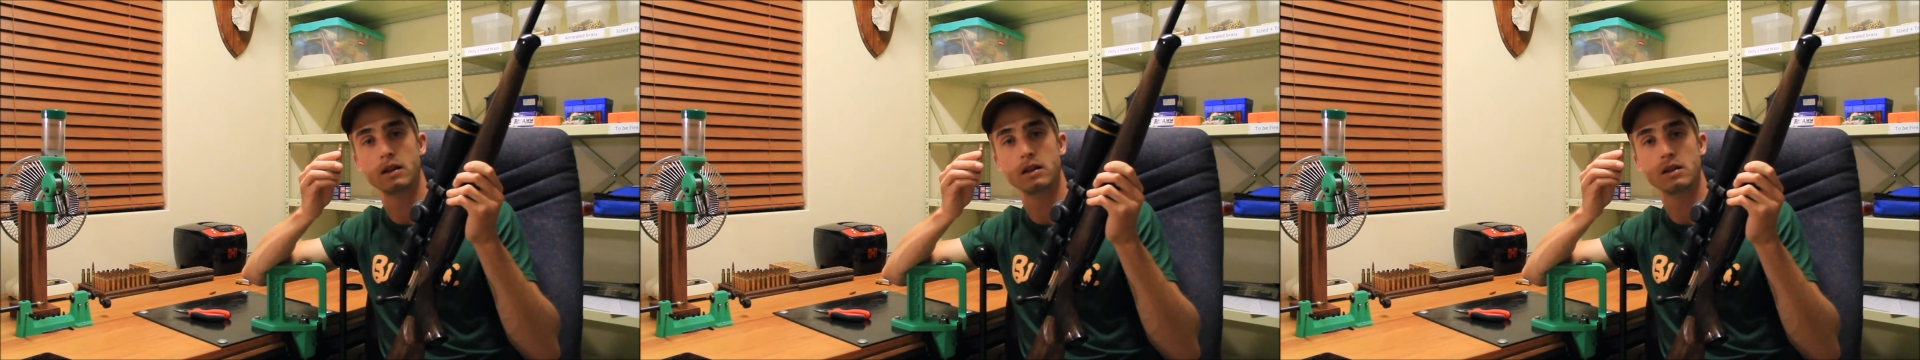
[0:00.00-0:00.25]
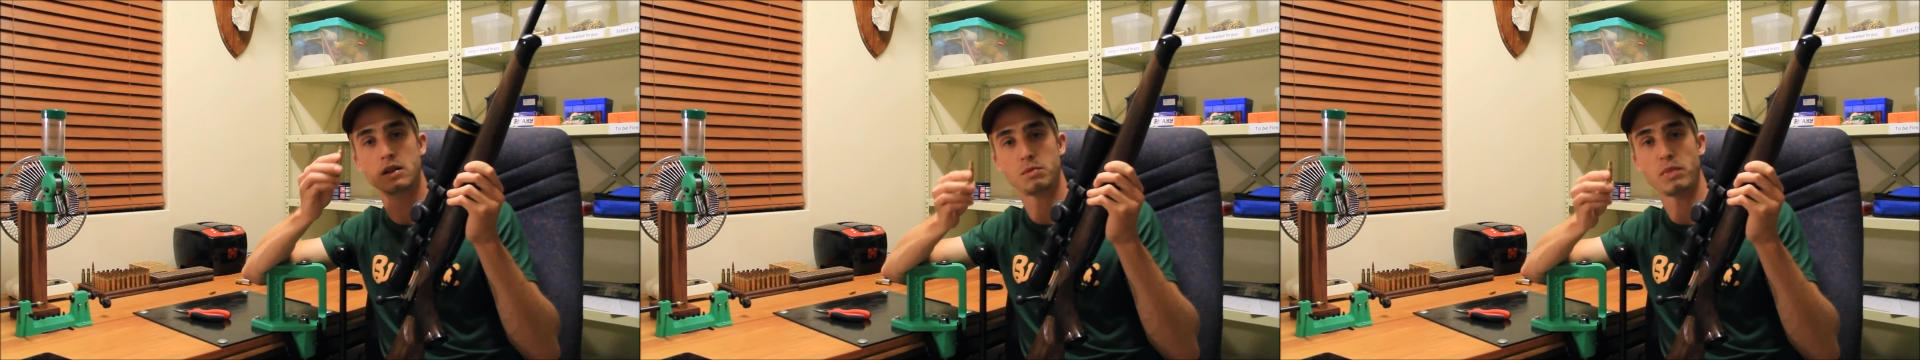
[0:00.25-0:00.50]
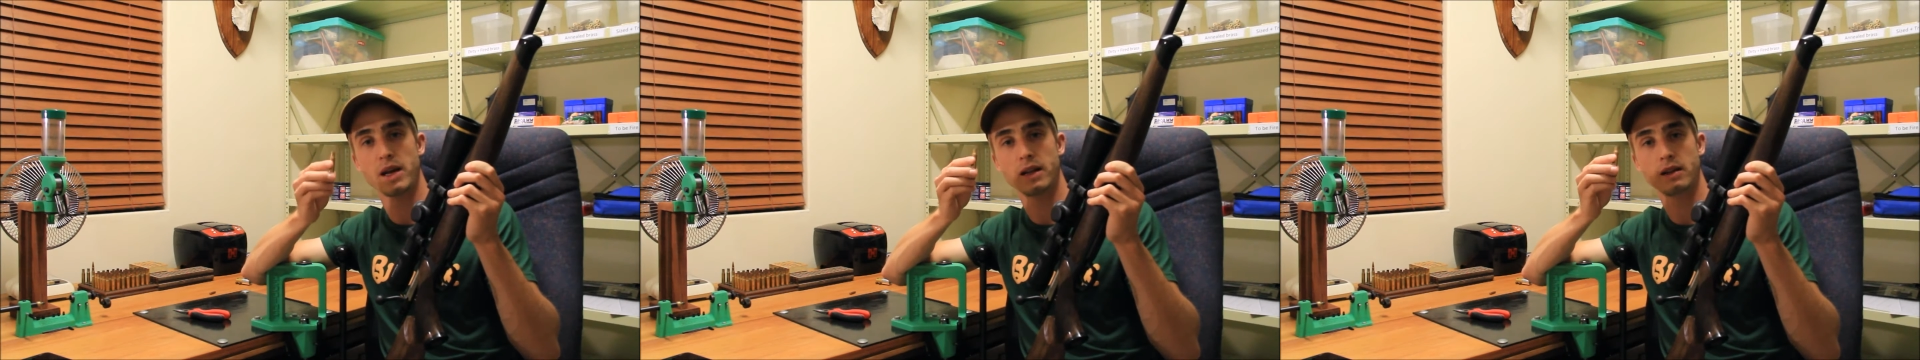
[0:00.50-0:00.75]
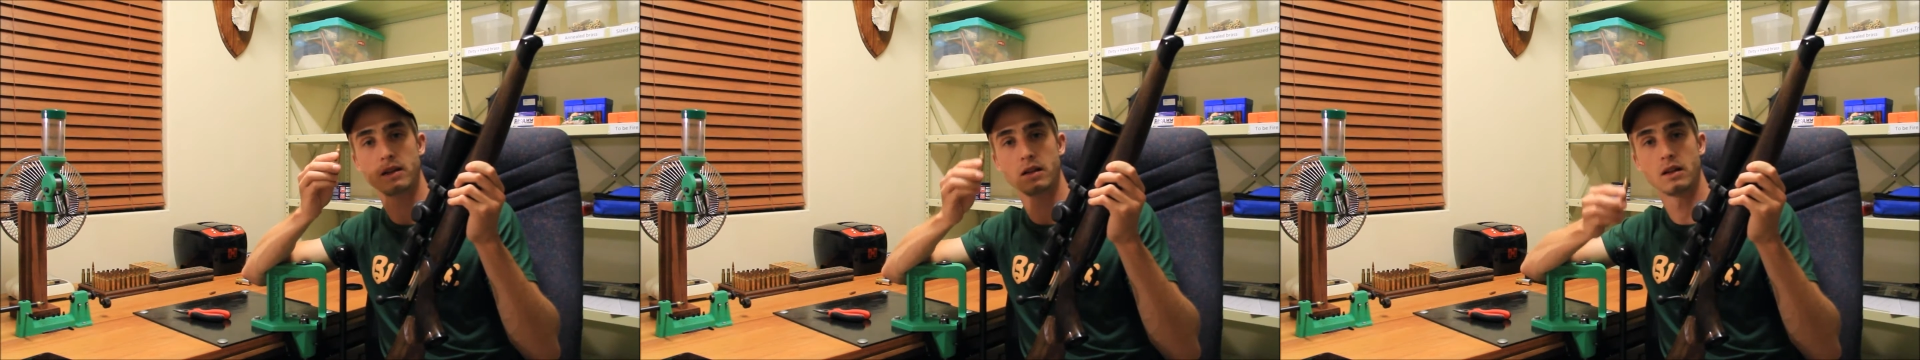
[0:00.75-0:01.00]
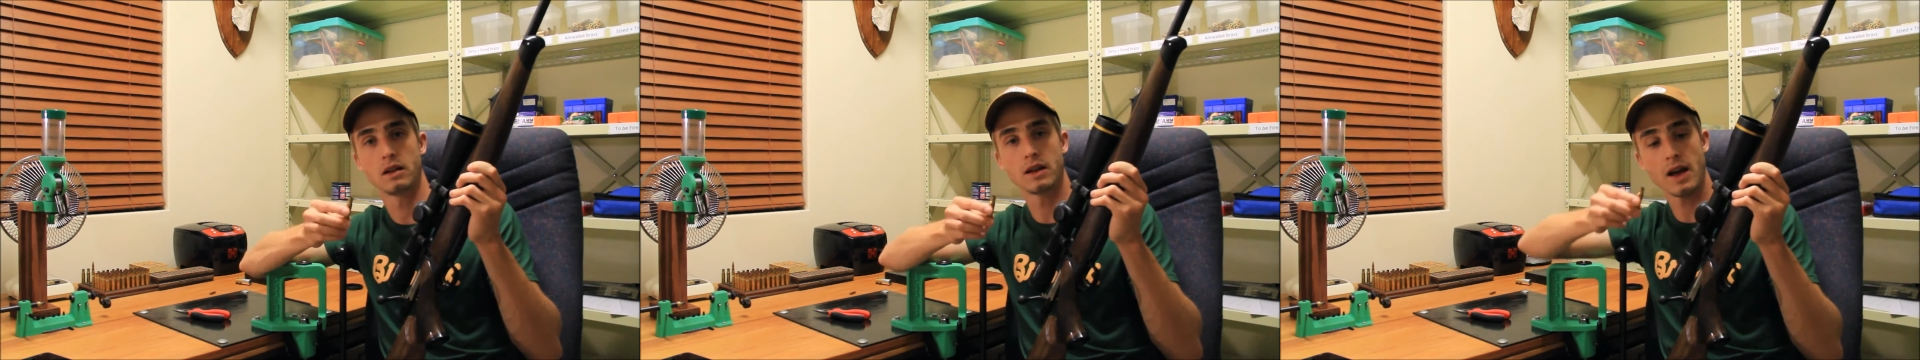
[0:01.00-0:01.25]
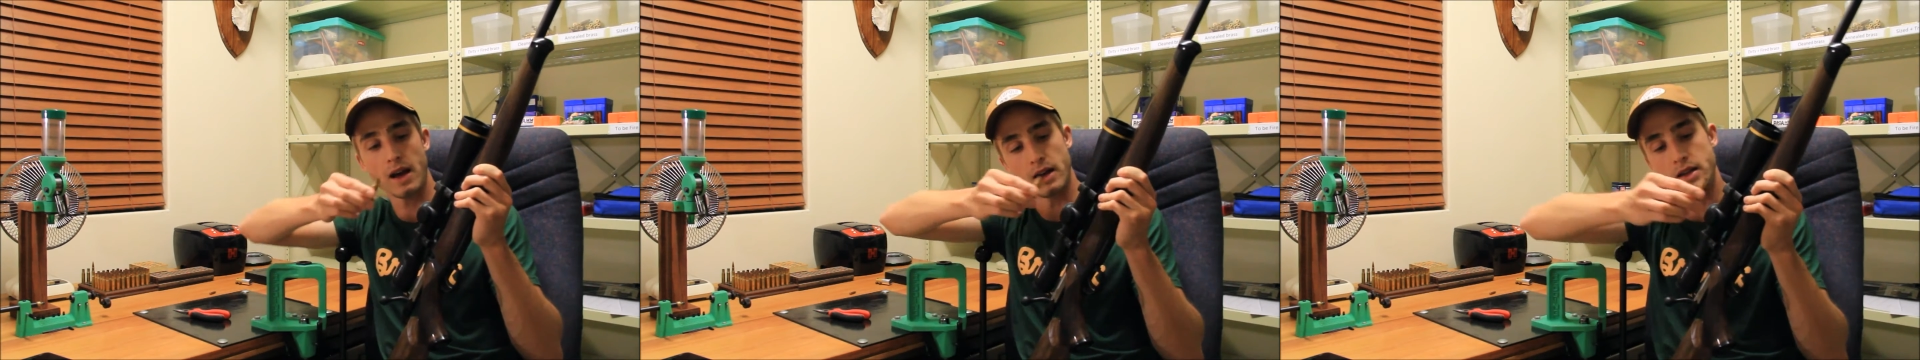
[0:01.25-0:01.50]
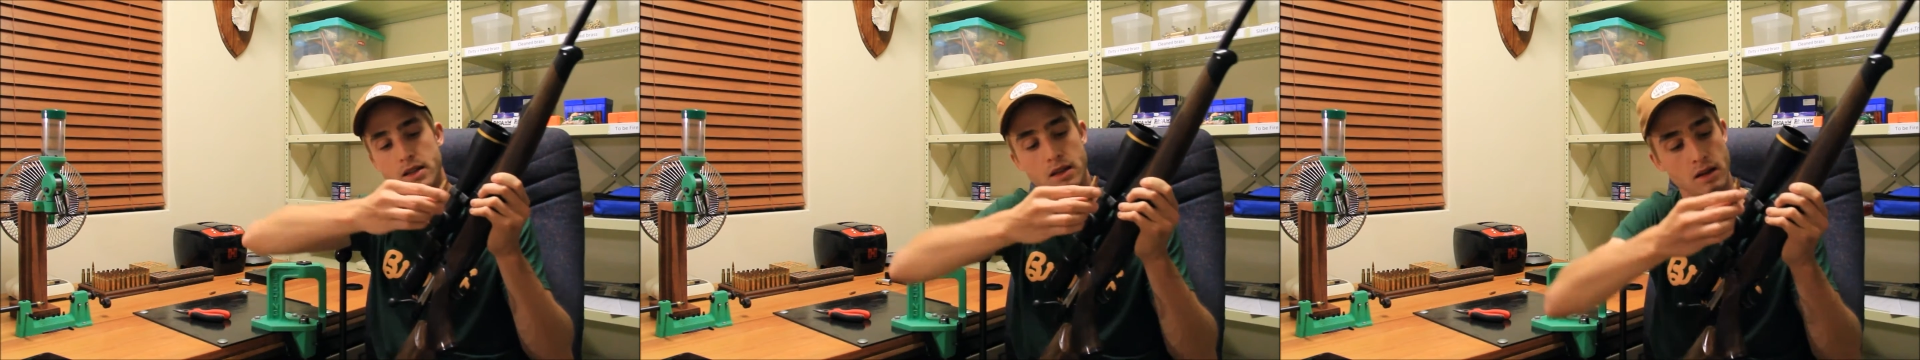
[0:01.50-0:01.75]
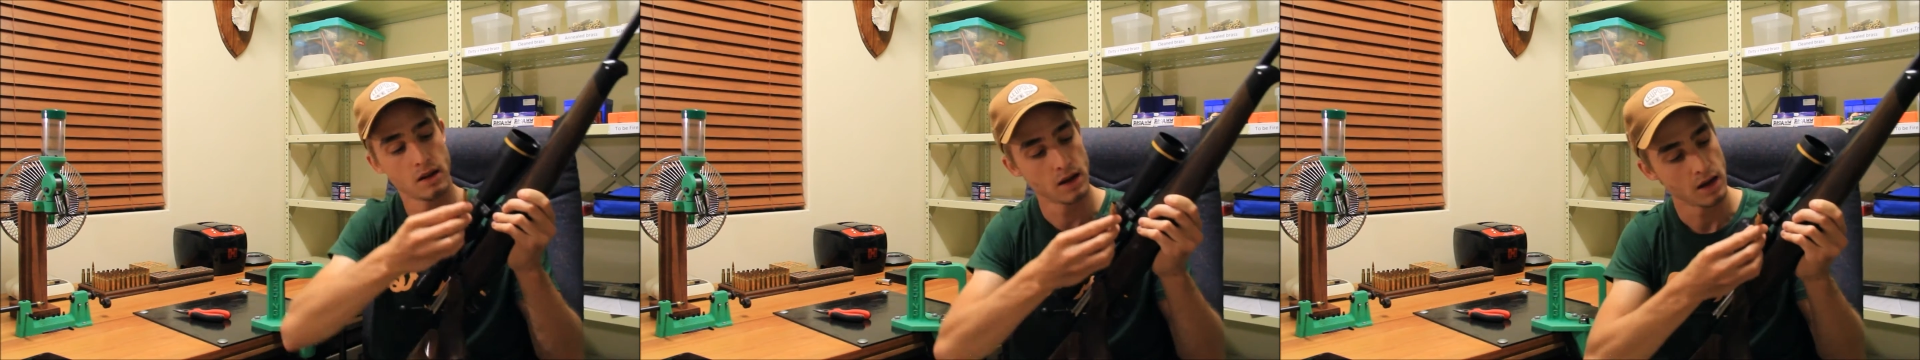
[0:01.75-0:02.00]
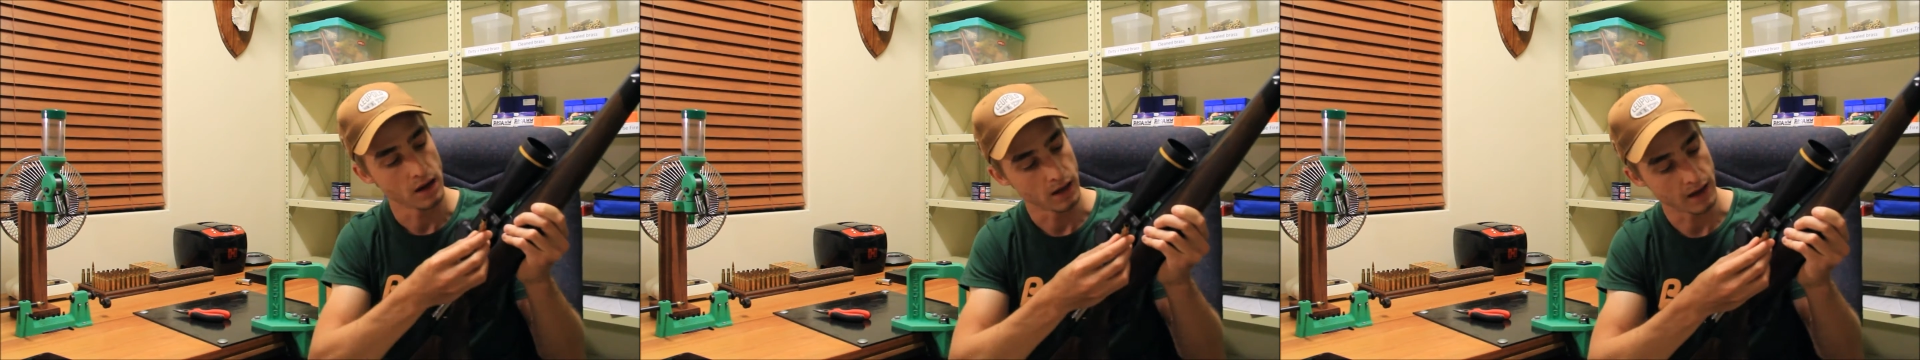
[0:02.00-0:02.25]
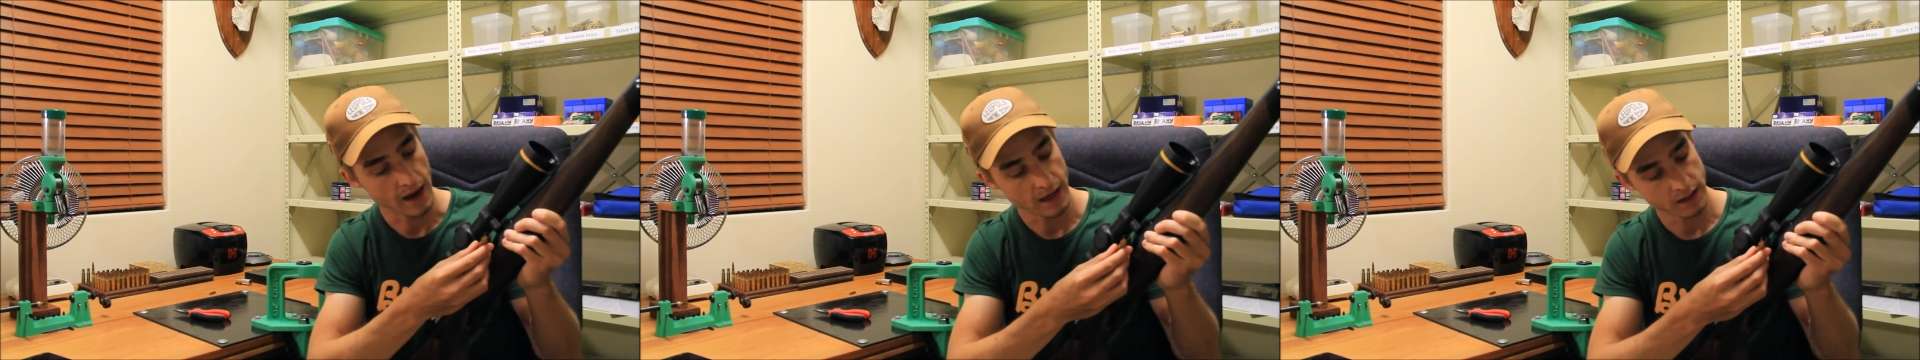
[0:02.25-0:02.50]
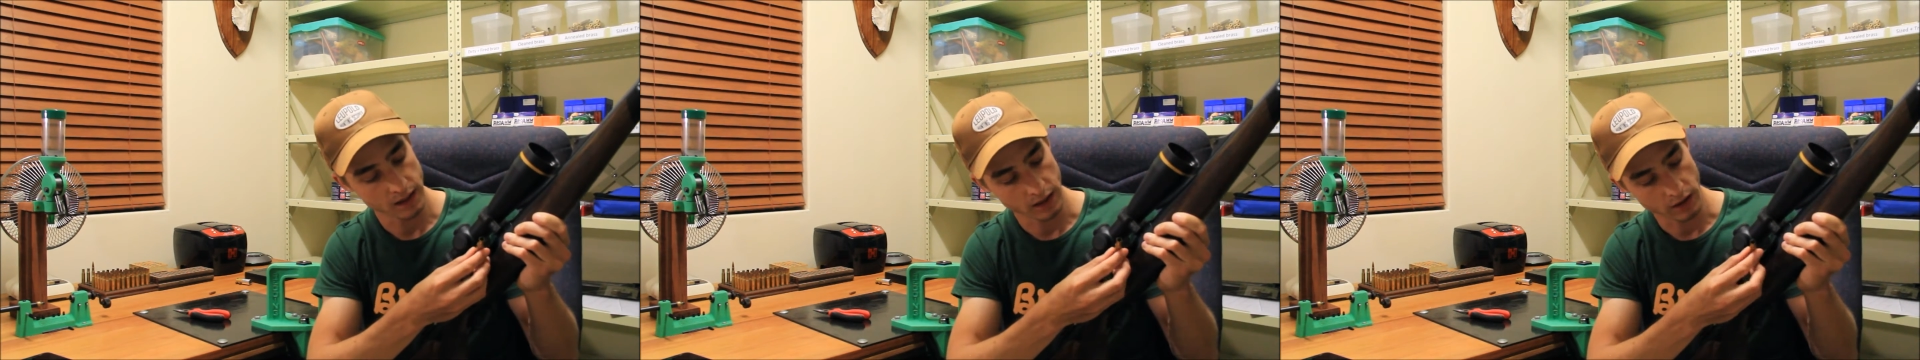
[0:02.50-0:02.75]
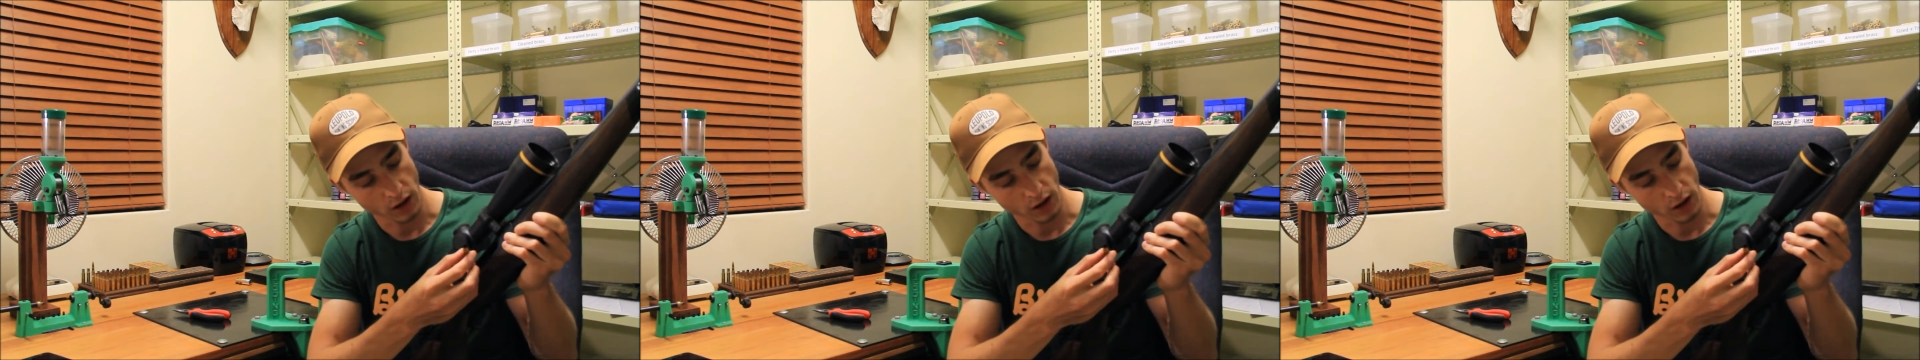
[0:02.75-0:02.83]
spent case, it actually